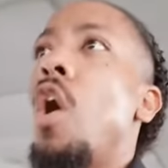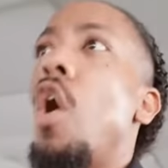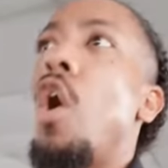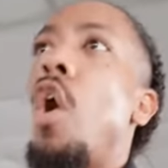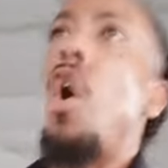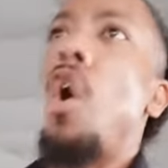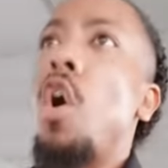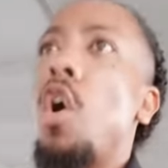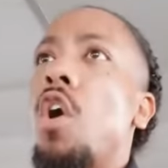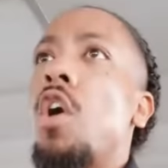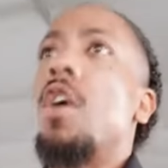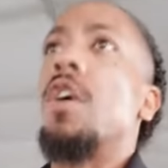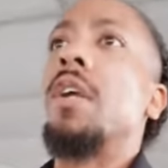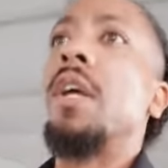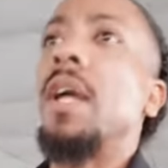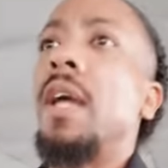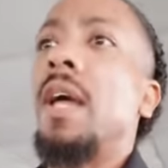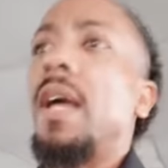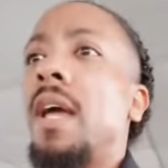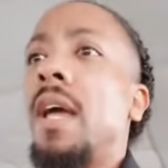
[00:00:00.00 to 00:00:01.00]

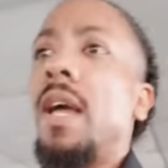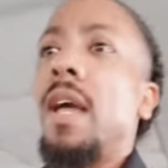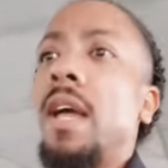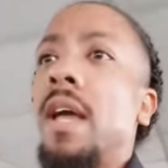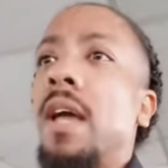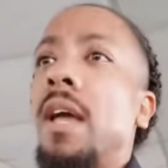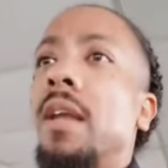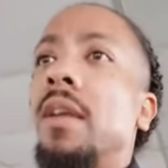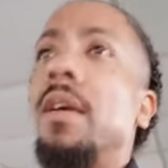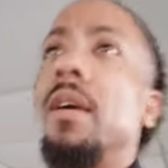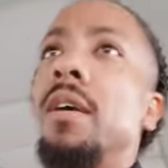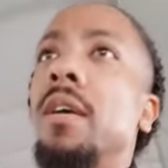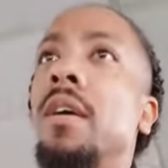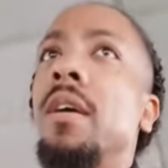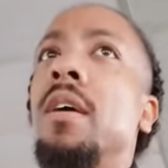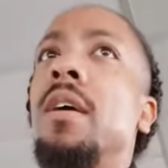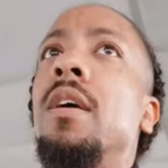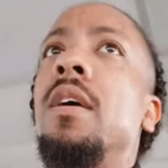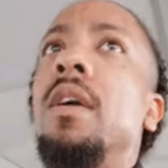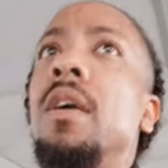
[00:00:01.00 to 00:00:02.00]
hard, and
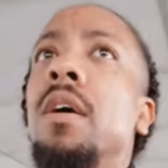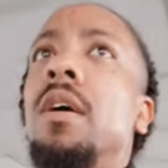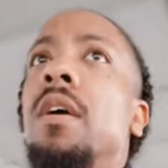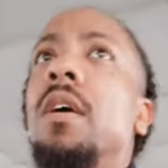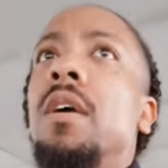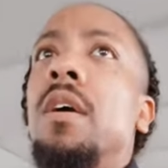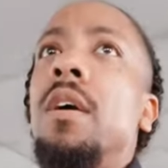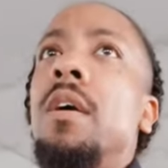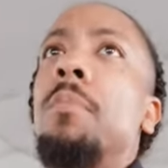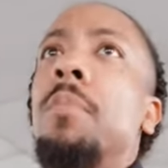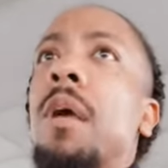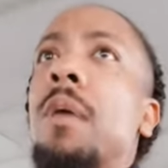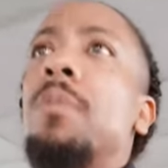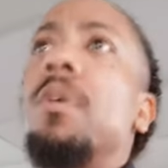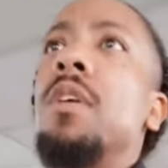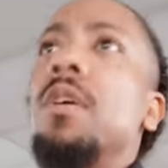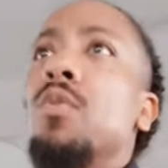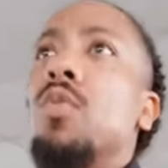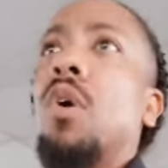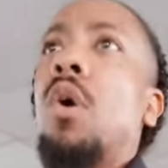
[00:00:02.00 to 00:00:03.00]

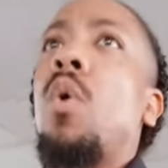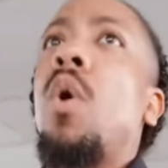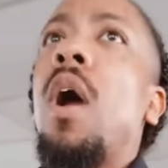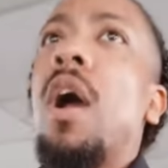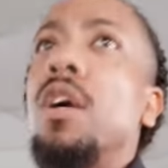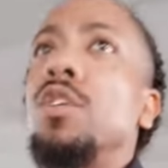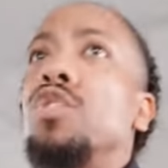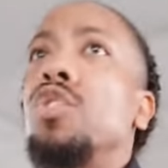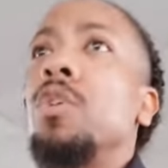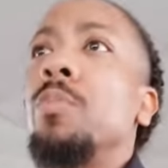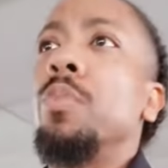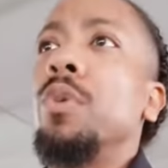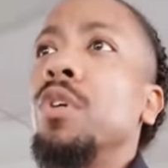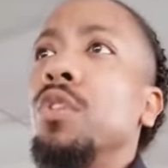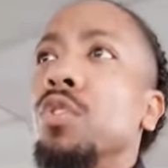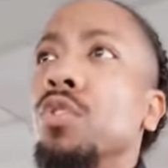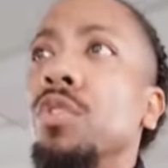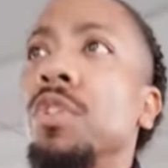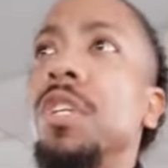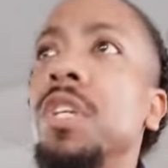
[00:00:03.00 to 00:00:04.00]
maybe it required you to
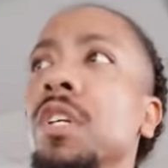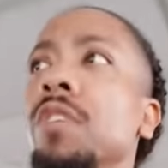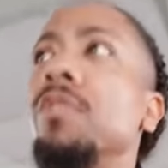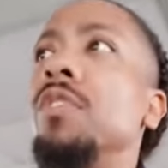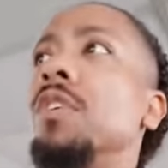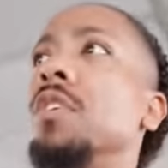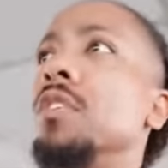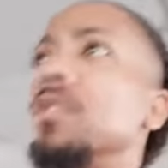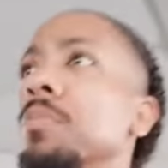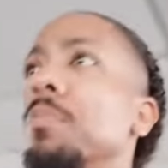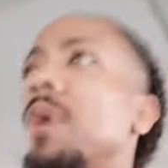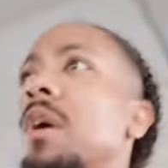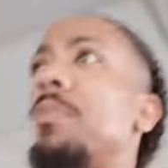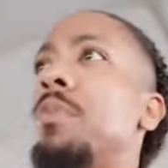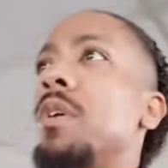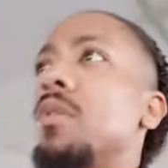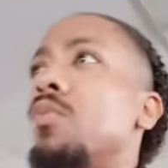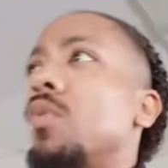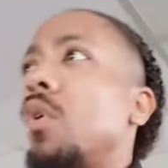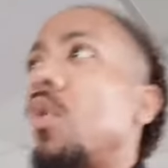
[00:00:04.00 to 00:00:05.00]
be a little devious.
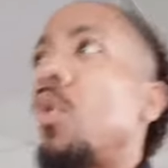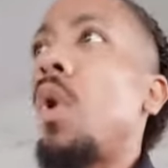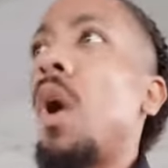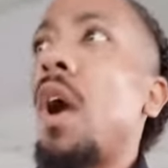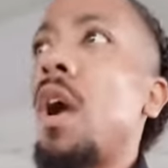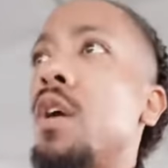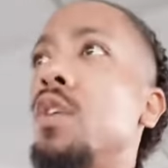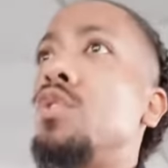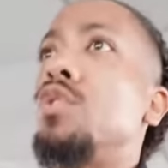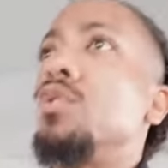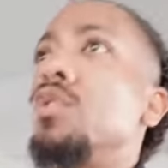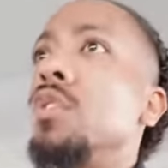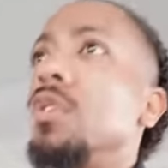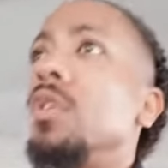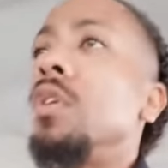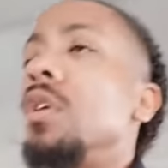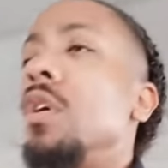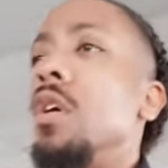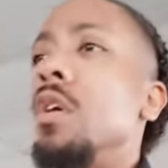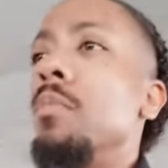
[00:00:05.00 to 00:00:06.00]
Maybe it required you
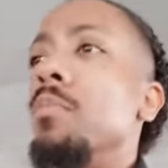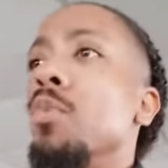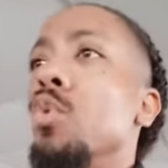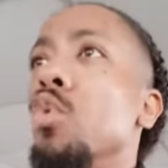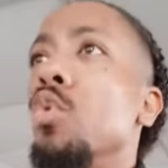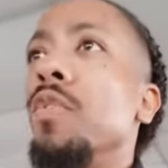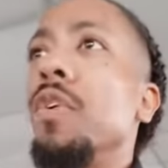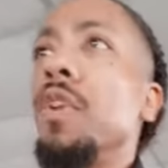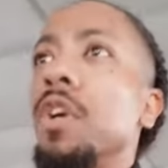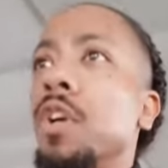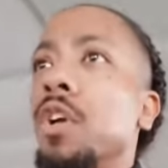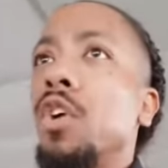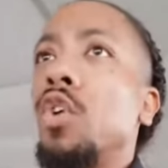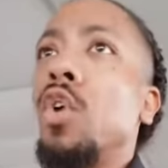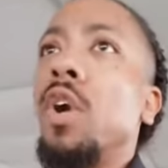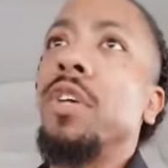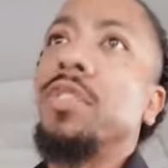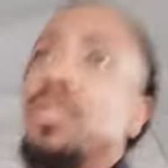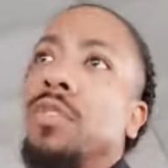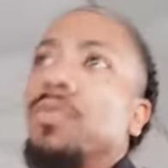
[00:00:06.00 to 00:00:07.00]
to move in an
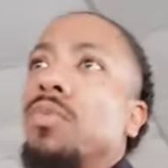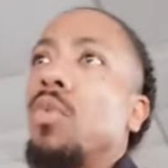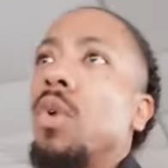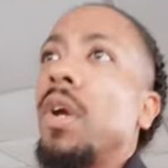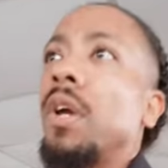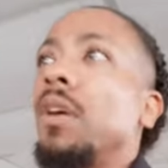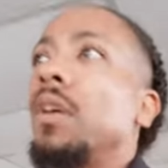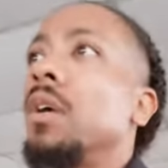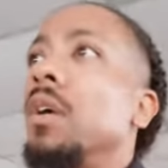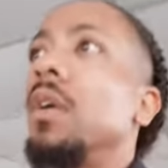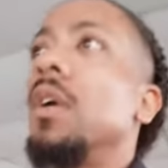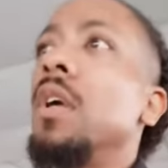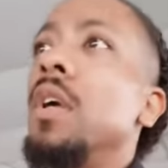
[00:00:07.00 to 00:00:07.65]
aggressive way.